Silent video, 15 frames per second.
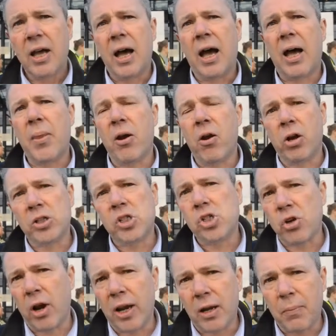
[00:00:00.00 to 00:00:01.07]
And they're on
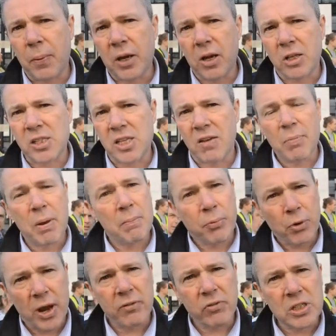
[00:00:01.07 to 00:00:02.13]
strike because they've been
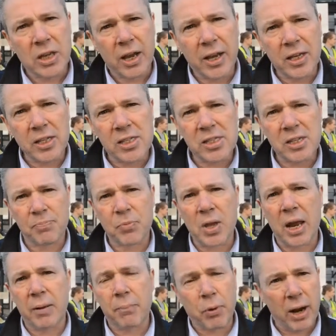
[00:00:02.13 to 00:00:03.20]
privatised
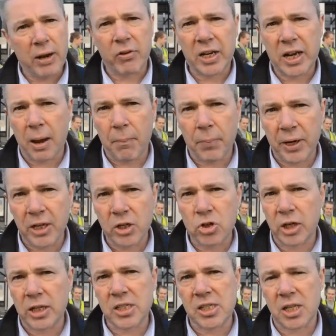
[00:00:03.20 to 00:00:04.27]
and a private company
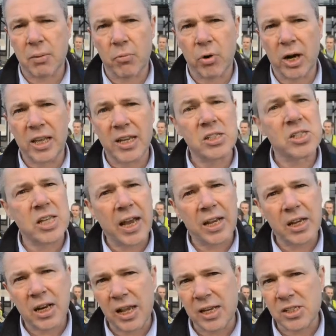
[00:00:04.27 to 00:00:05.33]
treats them really as
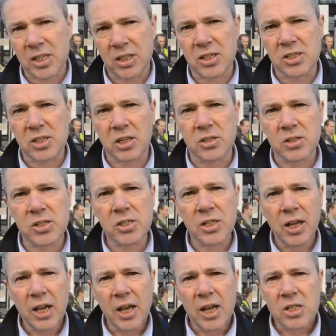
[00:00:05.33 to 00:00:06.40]
second-class citizens.
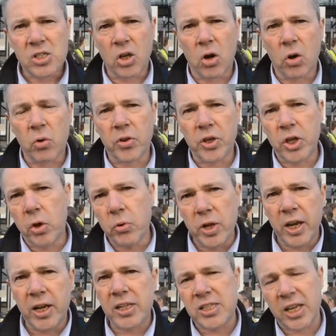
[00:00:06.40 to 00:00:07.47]
So the
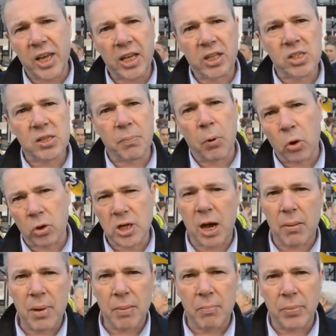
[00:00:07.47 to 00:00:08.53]
union is here to support
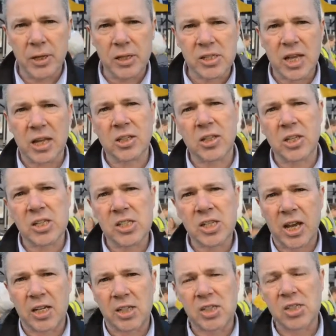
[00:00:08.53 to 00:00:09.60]
our members and to
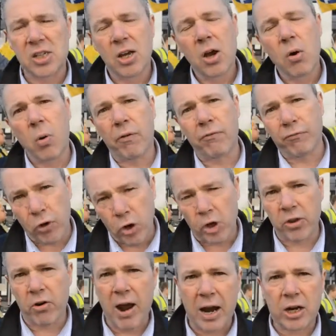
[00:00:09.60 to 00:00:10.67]
discuss what
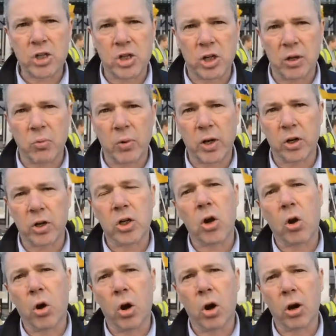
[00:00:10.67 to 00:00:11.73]
further action we're going to
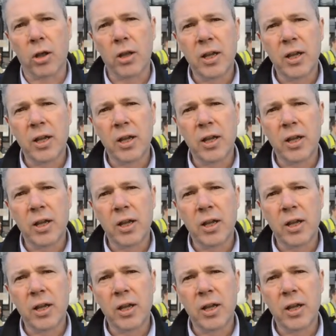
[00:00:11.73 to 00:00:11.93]
call